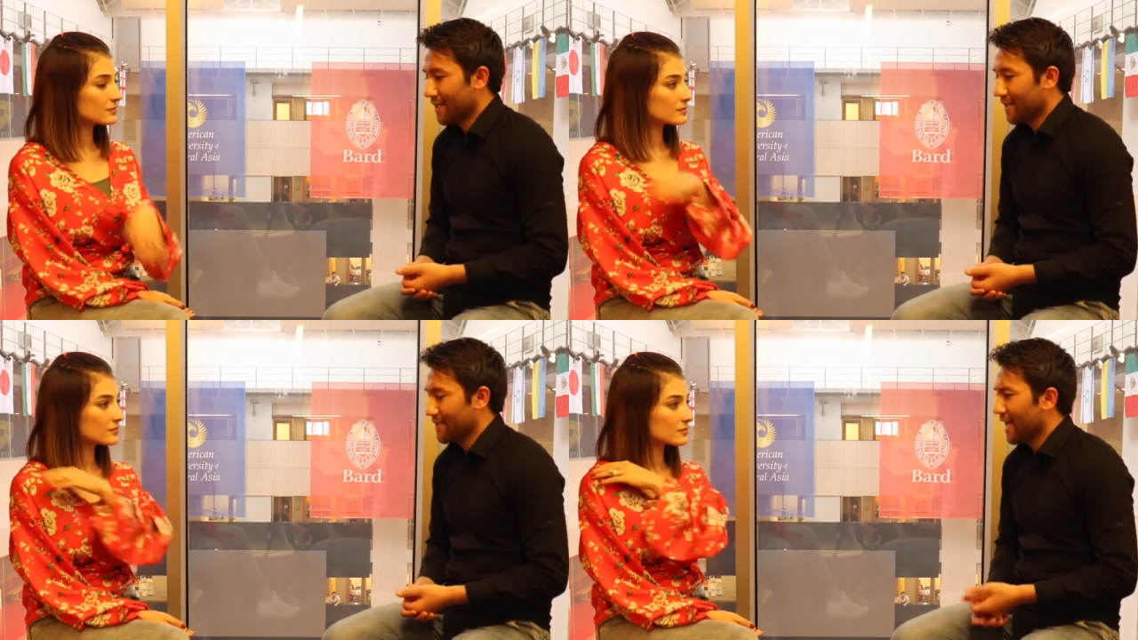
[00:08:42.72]

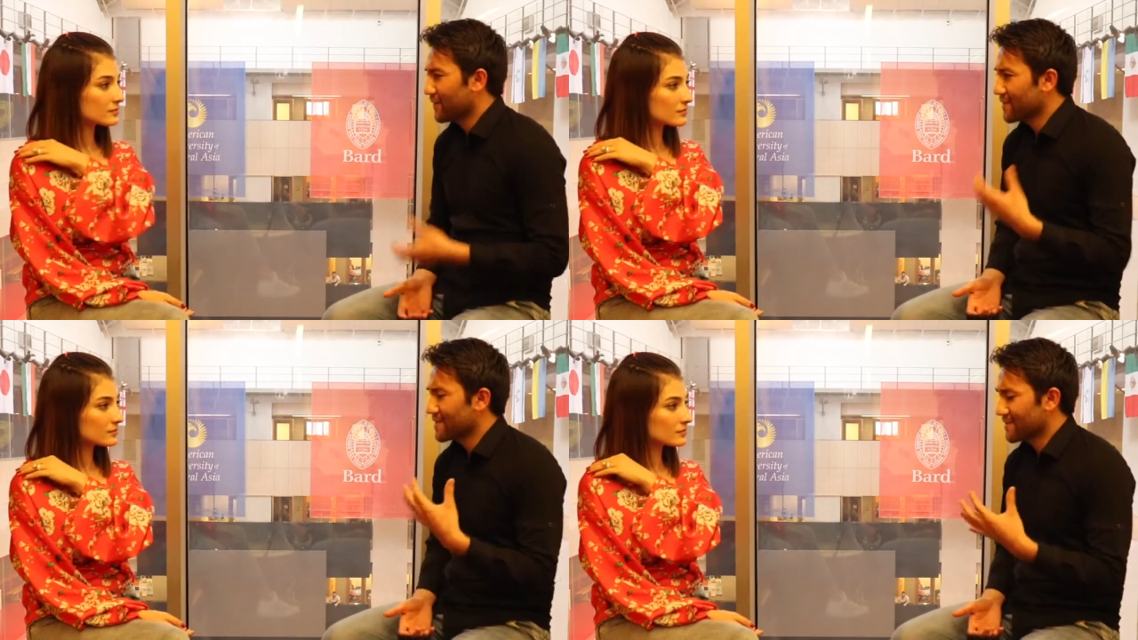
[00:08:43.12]
Speaker 1: they
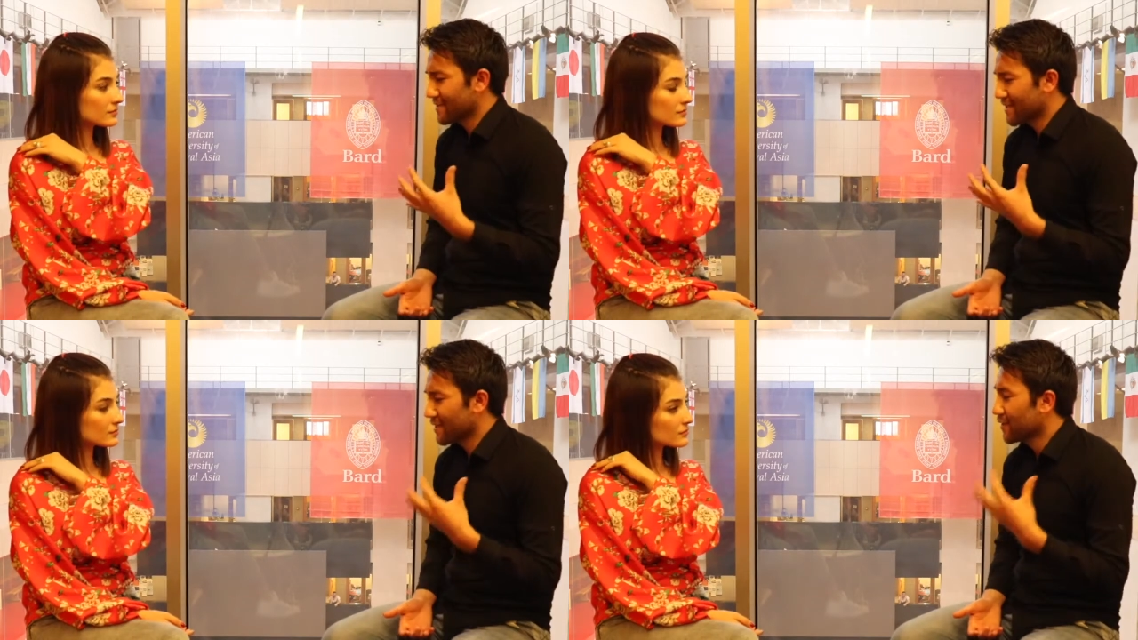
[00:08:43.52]
have this
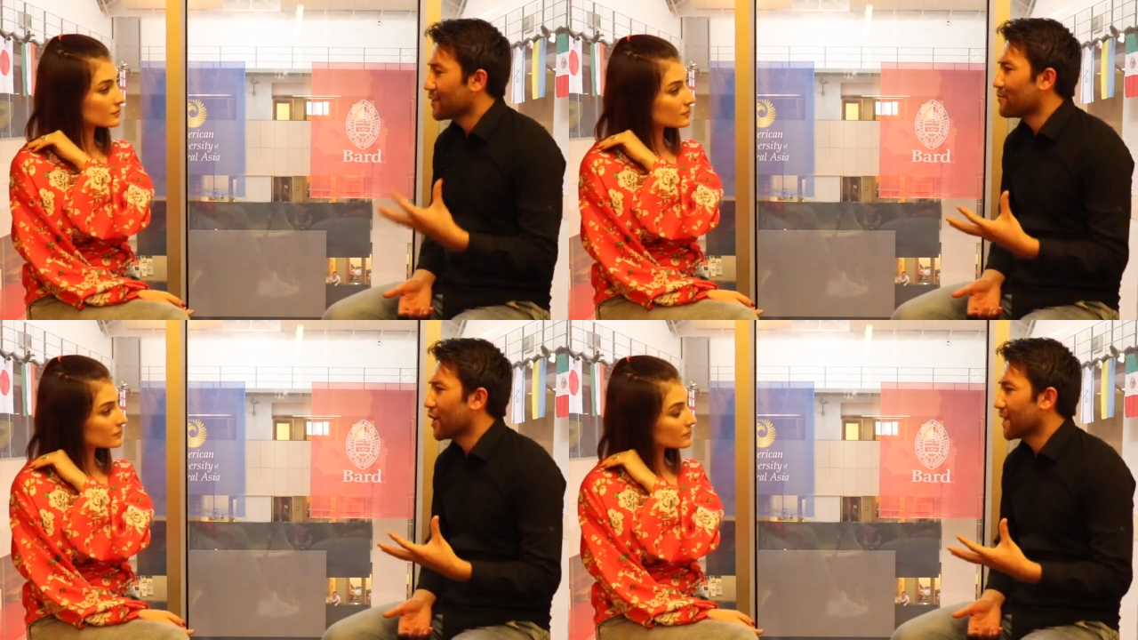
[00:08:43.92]
thing in
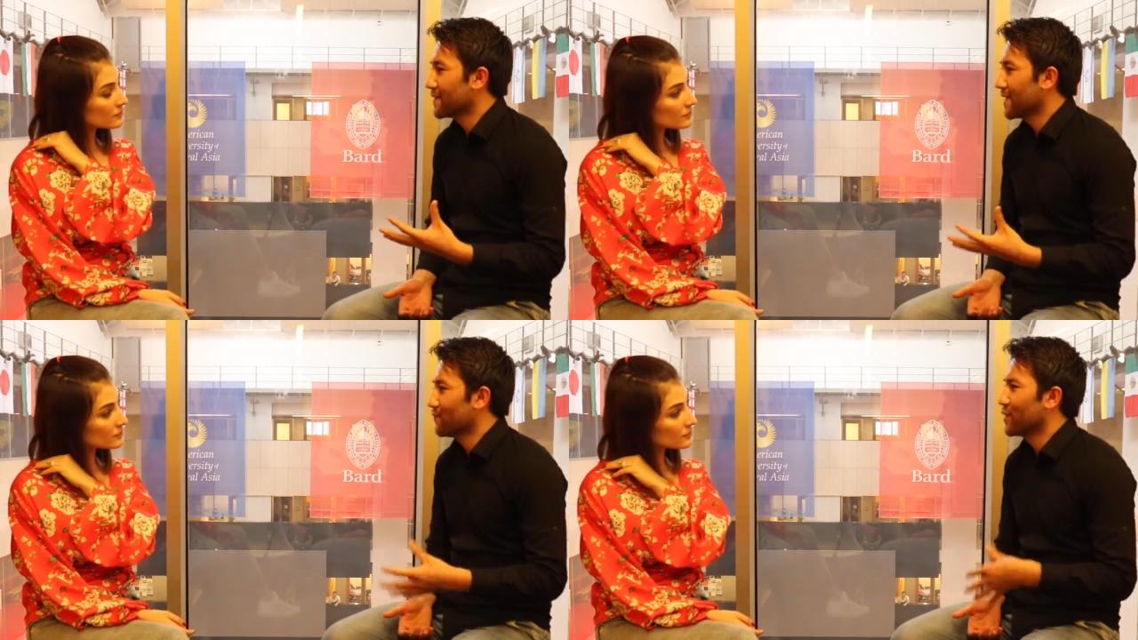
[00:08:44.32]
their mind
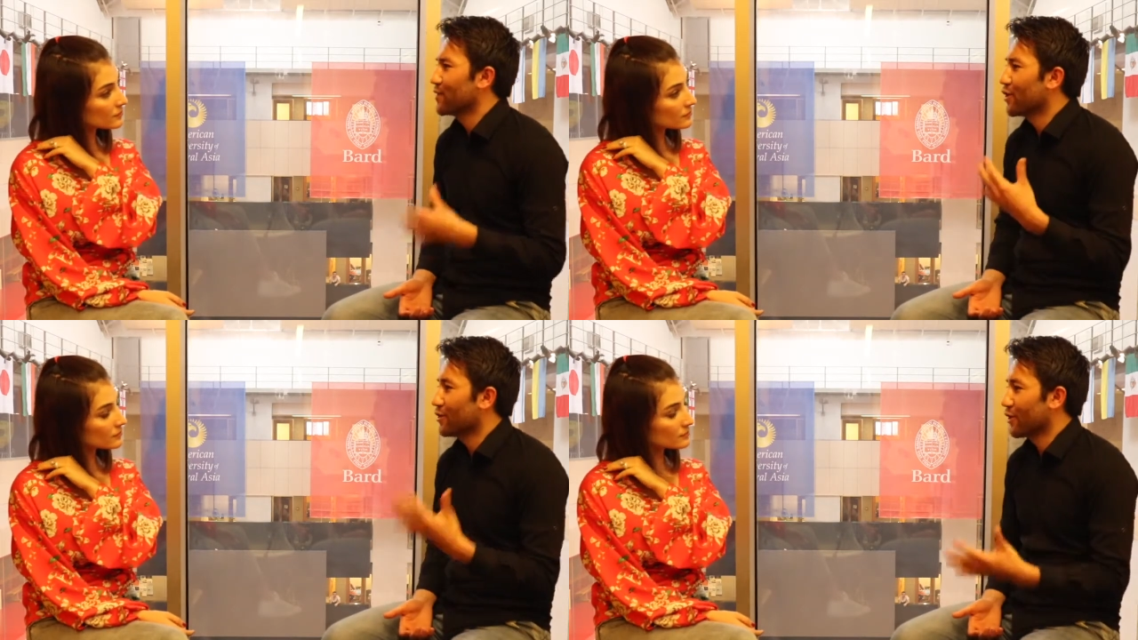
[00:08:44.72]
that when
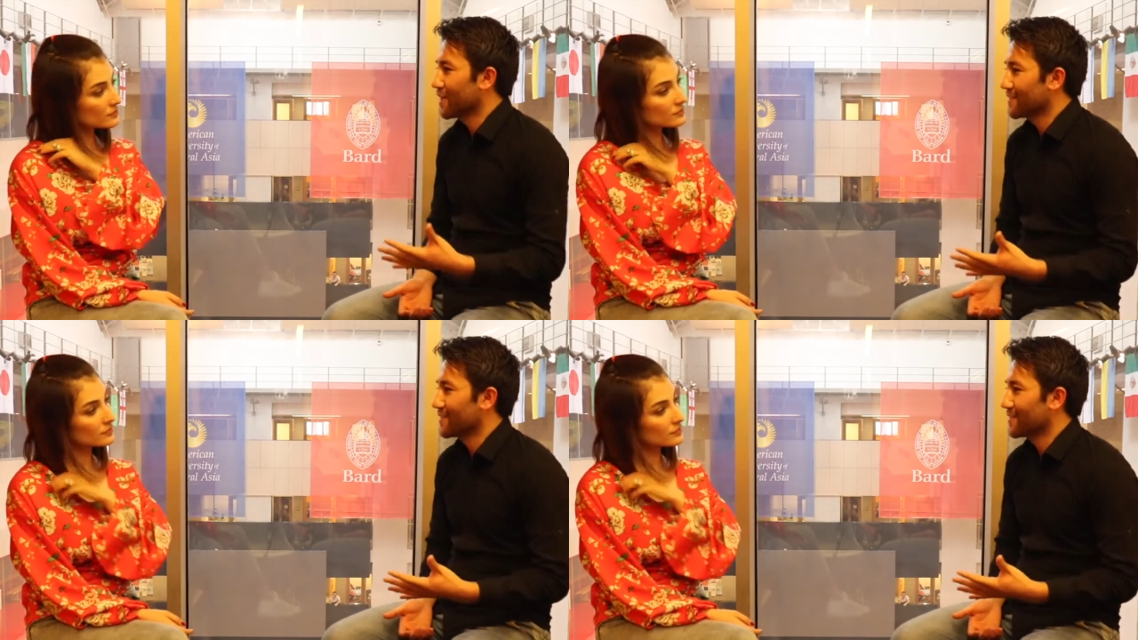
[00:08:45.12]
they are writing